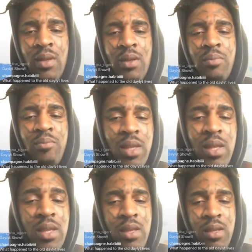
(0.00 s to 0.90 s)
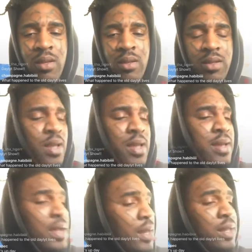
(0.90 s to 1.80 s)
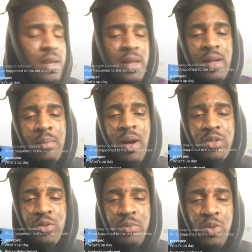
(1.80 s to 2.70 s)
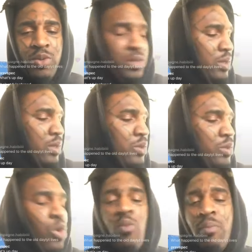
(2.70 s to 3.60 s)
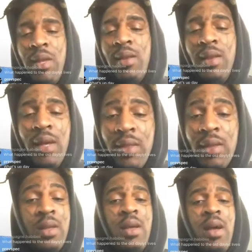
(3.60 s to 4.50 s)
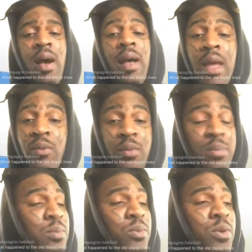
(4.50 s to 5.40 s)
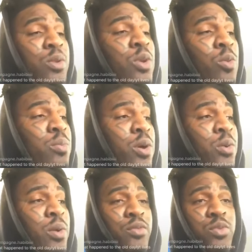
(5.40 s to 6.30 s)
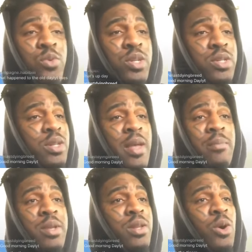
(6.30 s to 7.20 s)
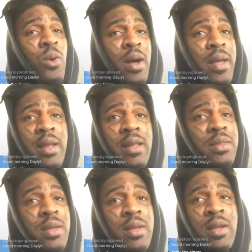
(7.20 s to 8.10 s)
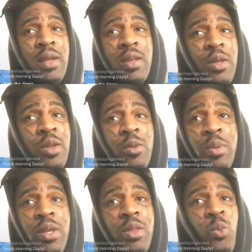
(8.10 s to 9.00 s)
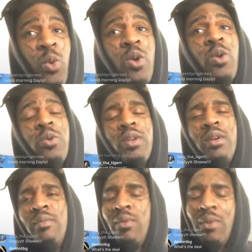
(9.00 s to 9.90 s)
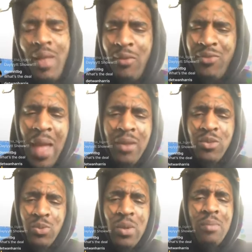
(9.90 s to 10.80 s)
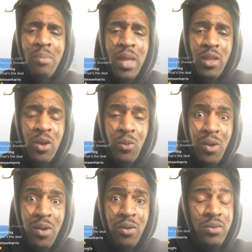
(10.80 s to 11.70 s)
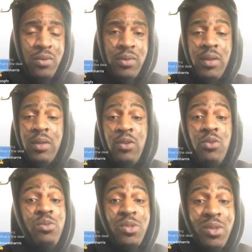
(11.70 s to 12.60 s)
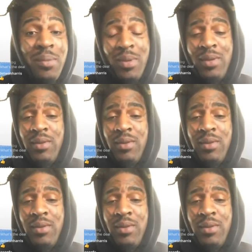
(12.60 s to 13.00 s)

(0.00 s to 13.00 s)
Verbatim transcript: Me saying anything about your music don't mean nothing. I hate when people go, "Yo, bro, if you just let me know anything, it, it'll be the world." If that's what make your world, nigga, you tripping.